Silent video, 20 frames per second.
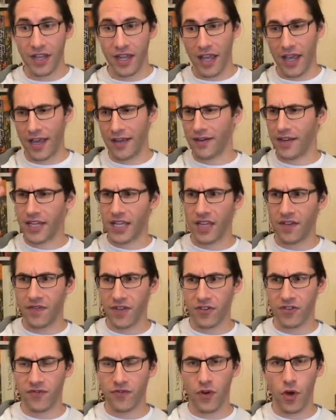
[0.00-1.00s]
and like if
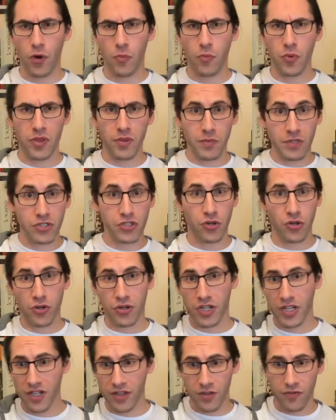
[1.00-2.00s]
there's a vote with a
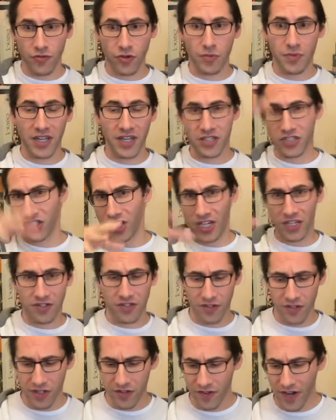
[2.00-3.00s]
majority in the room, they can change
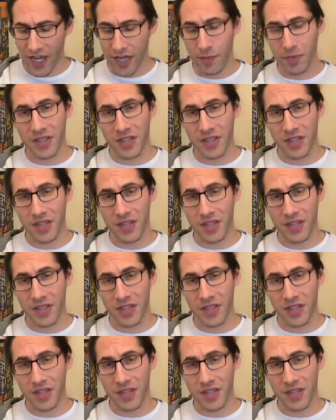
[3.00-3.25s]
the leader around.